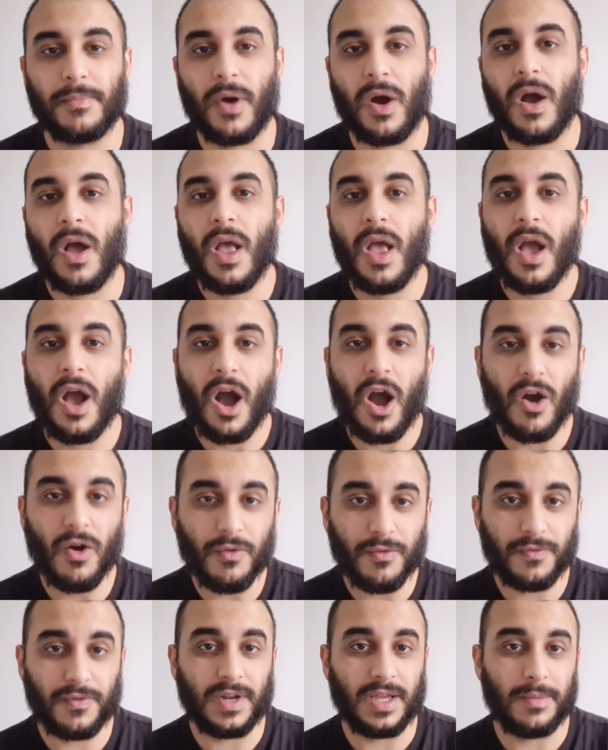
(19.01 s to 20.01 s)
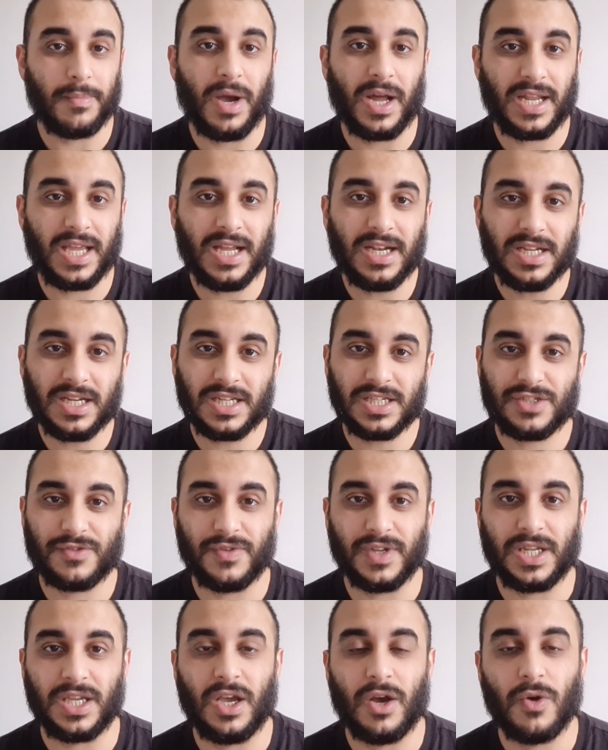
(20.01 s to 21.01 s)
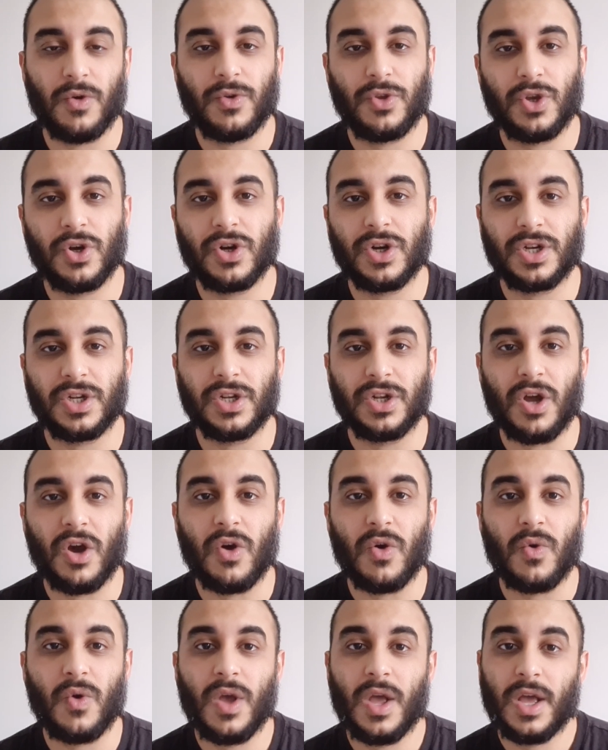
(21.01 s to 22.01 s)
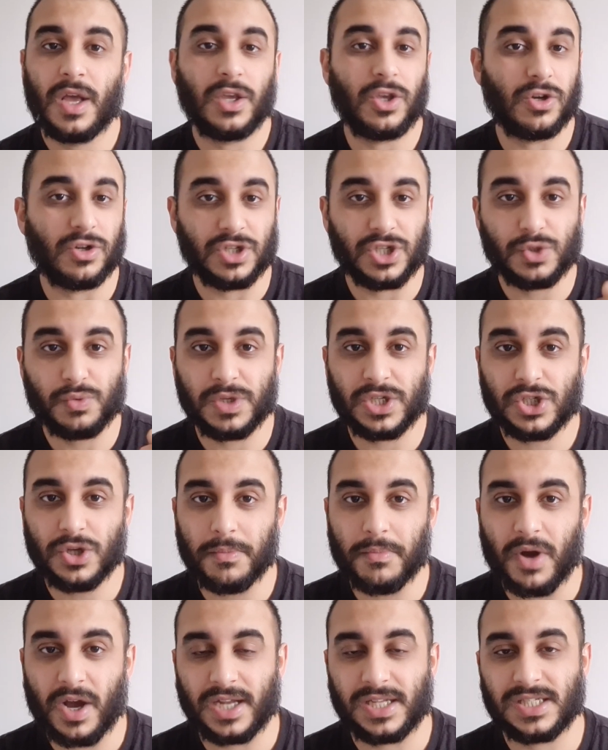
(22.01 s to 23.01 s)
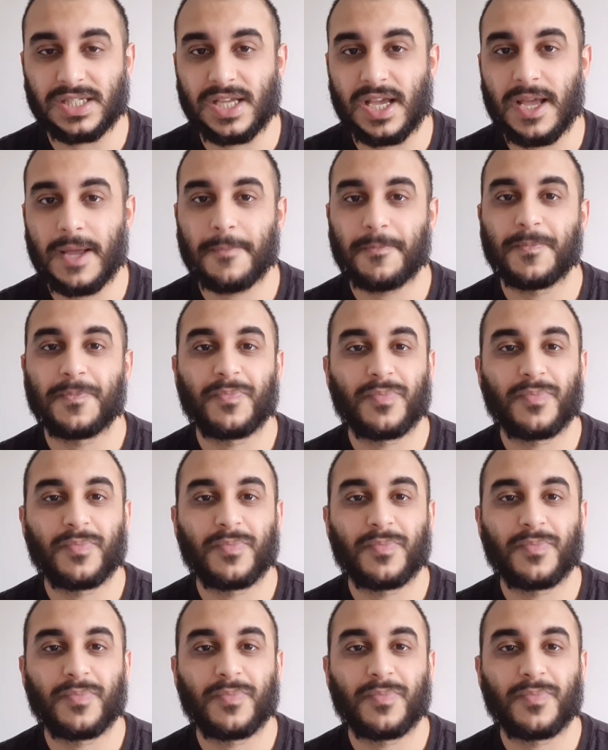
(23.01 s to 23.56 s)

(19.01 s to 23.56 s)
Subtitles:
But hopefully by the end of this video, you're going to know, you're going to switch your mindset.